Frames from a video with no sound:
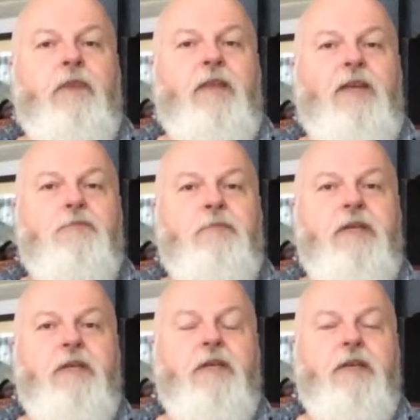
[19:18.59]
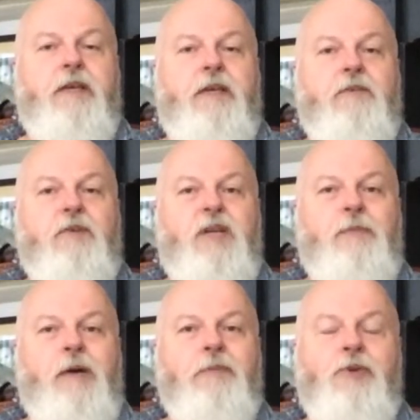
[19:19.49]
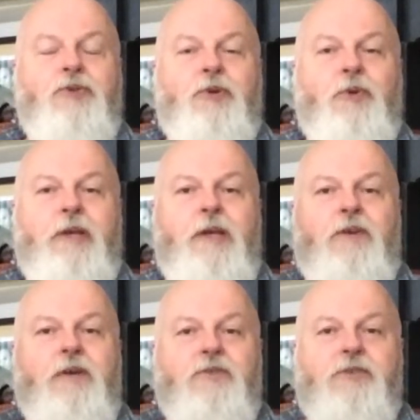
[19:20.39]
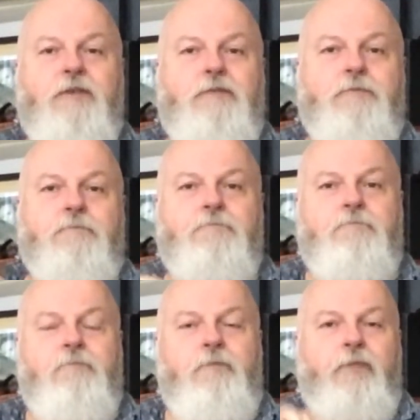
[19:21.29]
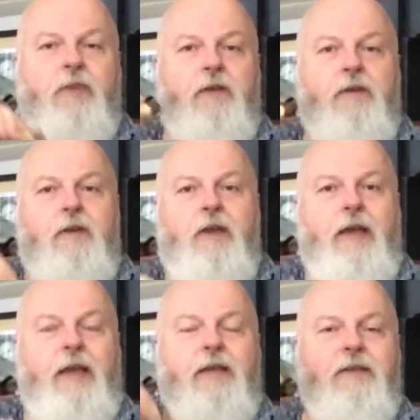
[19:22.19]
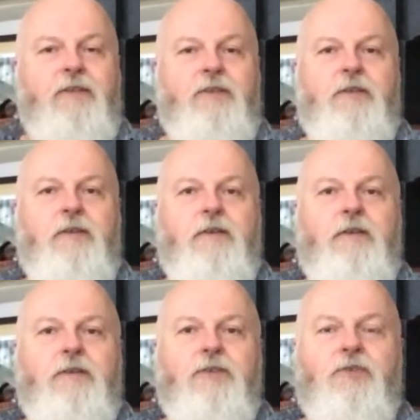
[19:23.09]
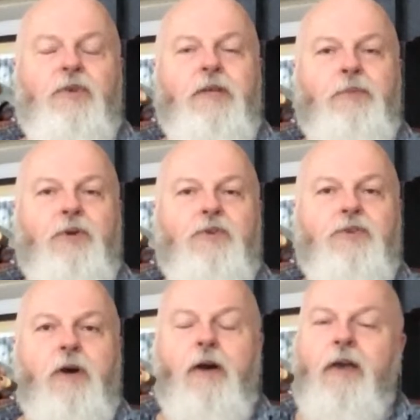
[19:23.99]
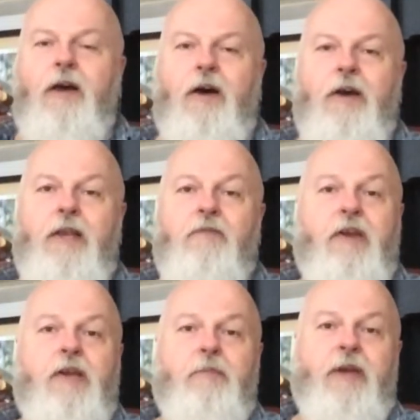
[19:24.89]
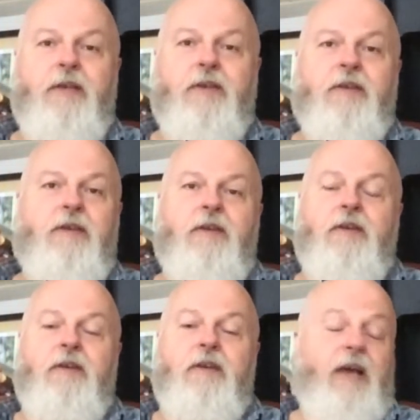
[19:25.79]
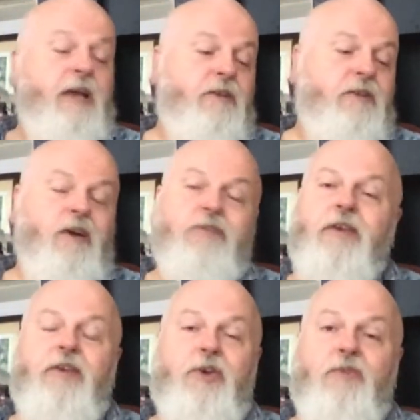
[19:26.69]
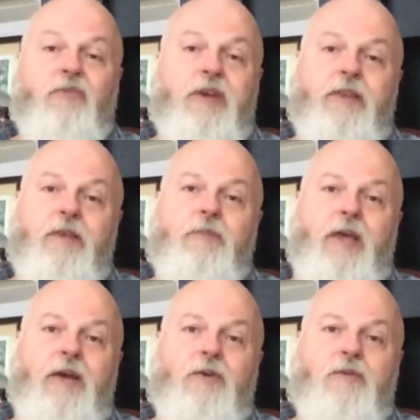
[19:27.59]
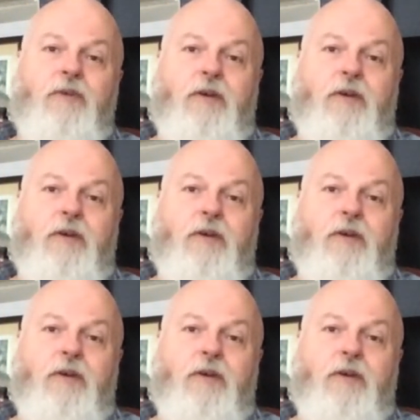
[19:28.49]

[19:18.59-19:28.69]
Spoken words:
That's me at a gig of one of my musical heroes, and 3 books that I highly recommend. And I think you can read them now